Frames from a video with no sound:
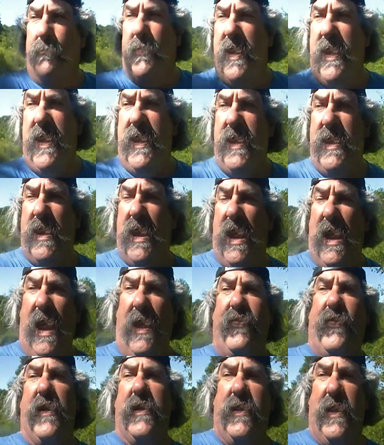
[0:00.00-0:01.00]
Me,
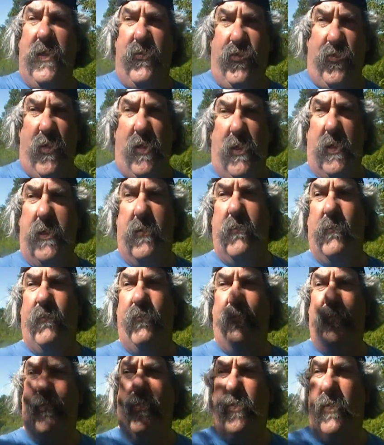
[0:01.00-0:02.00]
I think they should.
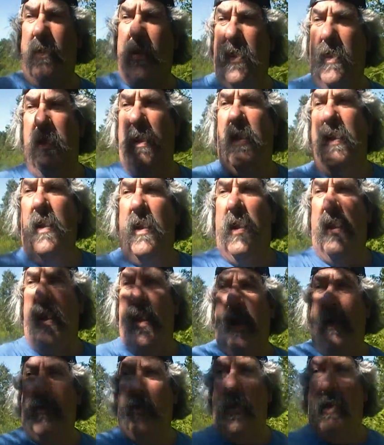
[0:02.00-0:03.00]

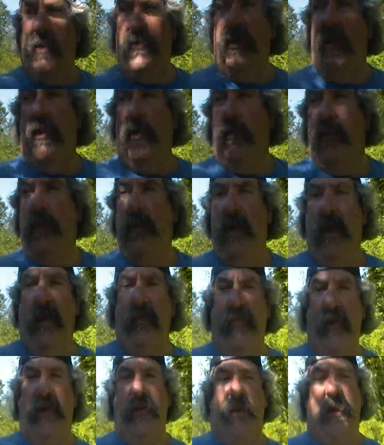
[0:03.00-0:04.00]
I really do.
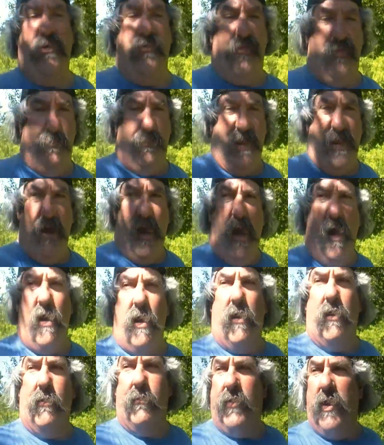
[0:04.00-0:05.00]
I think they should be
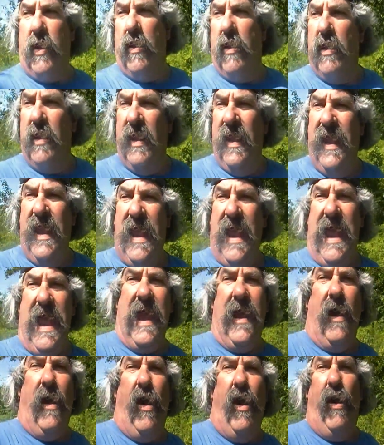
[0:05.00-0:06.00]
armed
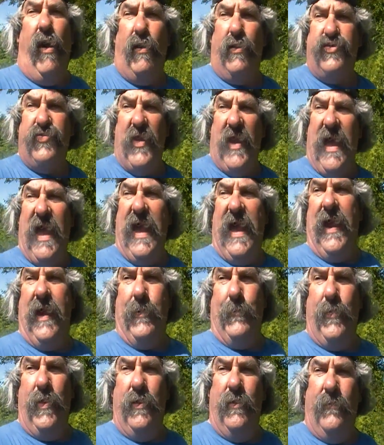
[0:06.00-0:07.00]
at all
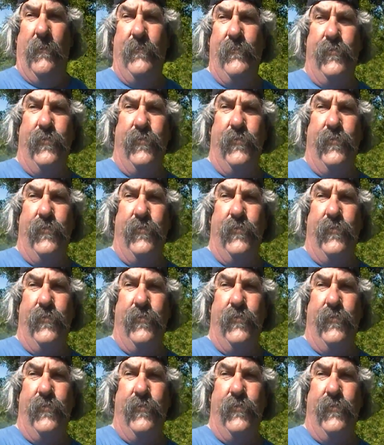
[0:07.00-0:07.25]
time.